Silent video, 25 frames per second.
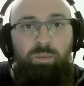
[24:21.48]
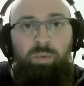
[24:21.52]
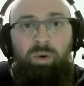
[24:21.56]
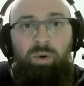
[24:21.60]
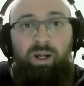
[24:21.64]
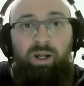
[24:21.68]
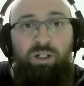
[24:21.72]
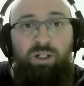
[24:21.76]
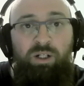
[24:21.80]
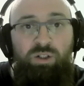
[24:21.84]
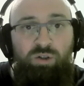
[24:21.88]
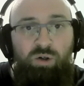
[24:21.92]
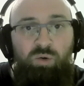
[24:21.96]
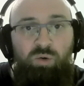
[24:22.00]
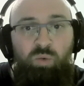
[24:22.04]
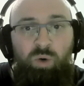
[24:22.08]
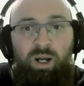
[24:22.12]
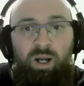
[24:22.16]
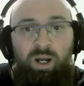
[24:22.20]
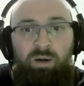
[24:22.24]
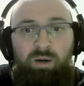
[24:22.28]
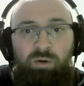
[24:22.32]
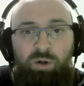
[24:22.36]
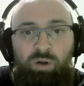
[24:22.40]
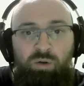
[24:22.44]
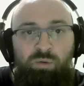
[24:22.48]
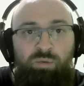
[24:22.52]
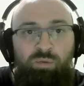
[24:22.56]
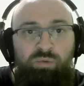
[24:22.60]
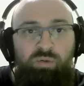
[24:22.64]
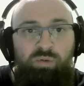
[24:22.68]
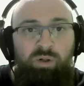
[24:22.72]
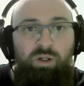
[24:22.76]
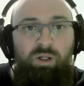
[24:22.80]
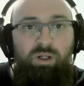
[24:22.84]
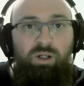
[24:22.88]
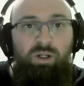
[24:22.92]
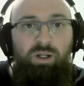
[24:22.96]
players are aware of,
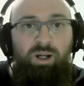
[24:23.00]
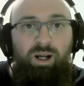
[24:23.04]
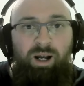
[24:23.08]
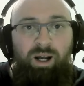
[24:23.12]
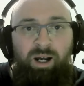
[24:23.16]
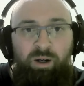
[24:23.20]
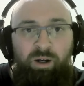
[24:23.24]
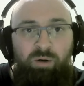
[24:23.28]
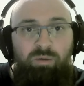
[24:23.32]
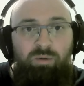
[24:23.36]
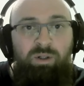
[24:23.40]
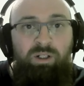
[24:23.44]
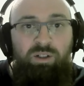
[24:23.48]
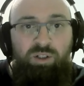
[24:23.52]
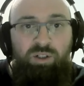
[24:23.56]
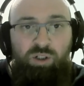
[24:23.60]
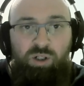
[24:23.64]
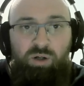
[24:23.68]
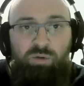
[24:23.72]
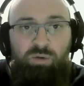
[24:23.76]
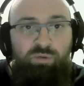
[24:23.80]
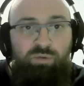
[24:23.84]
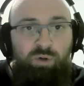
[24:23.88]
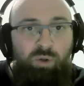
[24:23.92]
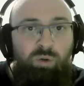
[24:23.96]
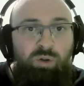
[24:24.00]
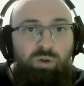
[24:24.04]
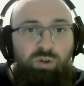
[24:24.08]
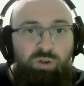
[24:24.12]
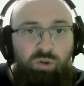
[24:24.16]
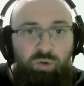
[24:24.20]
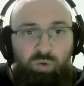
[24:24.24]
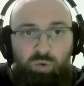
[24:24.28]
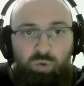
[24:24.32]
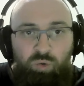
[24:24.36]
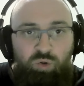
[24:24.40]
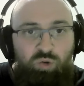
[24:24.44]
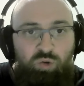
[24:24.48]
I don't need to go and focus on
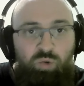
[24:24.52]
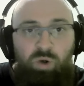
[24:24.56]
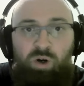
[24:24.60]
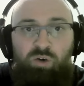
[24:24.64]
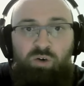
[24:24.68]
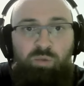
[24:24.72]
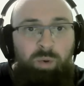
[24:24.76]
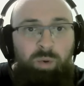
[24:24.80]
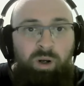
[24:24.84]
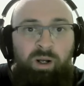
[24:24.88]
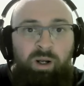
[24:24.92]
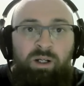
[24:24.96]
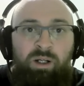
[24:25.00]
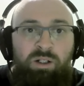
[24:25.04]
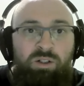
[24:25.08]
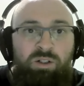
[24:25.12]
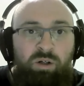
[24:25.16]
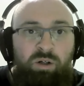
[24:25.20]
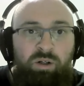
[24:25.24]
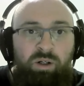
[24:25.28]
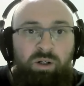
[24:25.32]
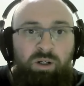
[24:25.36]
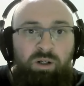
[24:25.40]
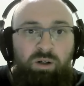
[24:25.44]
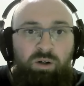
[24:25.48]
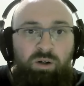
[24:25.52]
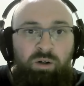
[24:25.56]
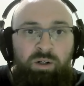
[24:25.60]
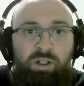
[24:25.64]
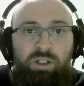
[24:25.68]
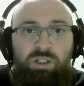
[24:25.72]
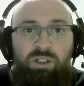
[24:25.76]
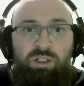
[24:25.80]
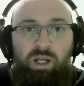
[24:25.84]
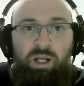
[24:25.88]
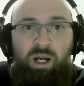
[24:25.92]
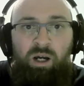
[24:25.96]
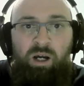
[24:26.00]
all 12 players on a
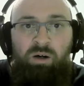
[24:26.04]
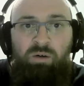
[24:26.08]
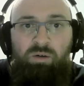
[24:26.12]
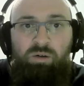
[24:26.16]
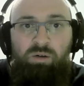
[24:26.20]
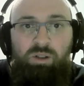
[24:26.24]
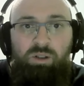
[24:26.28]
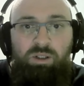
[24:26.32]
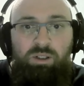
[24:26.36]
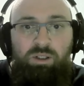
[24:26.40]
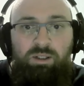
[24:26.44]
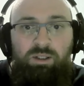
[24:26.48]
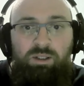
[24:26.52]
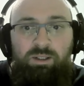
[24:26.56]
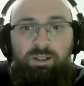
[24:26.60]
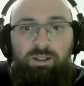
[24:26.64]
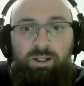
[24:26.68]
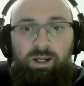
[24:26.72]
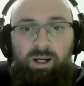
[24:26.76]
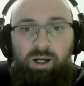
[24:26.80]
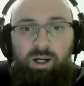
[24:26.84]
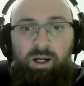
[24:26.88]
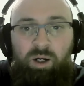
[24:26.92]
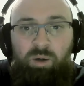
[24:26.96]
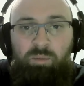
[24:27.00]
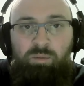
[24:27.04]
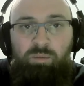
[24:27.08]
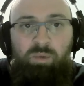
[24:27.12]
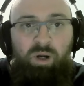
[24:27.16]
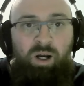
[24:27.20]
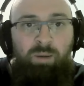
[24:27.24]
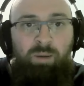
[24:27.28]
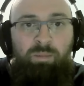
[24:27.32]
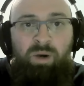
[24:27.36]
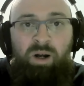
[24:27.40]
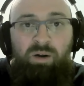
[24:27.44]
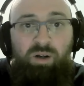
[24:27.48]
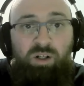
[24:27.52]
scout. I
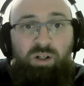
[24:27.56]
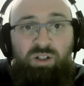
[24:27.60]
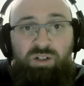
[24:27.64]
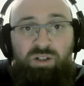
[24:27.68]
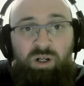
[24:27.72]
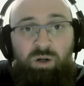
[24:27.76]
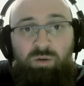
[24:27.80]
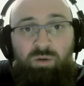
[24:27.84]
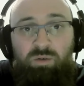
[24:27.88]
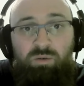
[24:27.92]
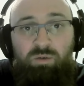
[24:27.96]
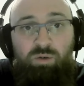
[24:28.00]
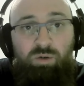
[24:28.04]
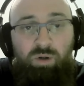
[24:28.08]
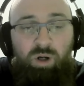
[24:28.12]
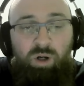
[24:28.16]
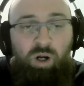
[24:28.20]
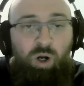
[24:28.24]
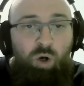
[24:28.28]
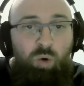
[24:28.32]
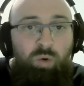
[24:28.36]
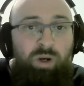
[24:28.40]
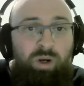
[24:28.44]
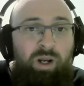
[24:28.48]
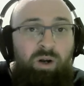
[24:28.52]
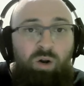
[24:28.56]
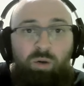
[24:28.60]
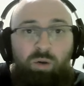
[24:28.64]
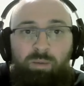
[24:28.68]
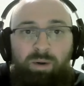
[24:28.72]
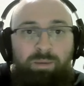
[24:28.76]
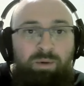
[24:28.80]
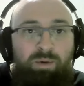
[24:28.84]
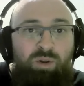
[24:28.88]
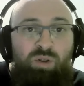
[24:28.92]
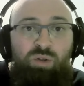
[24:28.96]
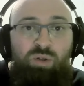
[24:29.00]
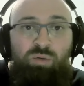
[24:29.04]
might, hone in on
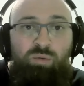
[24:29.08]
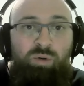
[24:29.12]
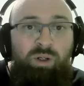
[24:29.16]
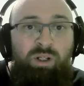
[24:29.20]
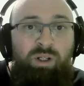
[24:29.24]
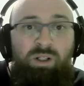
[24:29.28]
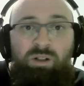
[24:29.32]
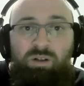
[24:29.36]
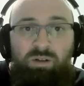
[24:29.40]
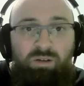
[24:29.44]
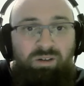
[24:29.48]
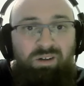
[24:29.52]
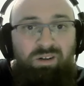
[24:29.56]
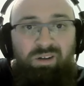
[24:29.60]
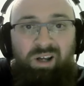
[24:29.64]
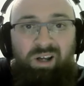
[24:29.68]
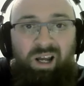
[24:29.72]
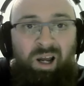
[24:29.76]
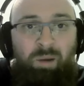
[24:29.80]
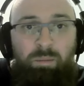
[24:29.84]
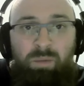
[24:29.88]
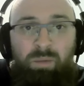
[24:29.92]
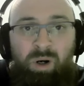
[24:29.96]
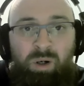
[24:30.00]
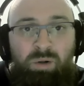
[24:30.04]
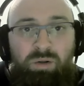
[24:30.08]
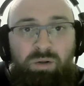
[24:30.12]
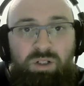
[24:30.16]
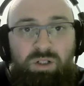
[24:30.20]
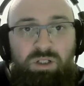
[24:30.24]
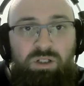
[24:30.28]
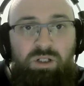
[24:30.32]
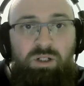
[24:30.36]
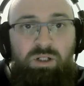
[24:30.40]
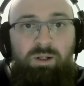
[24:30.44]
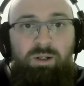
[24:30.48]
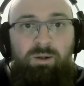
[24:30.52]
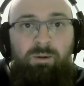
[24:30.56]
maybe 3 at most.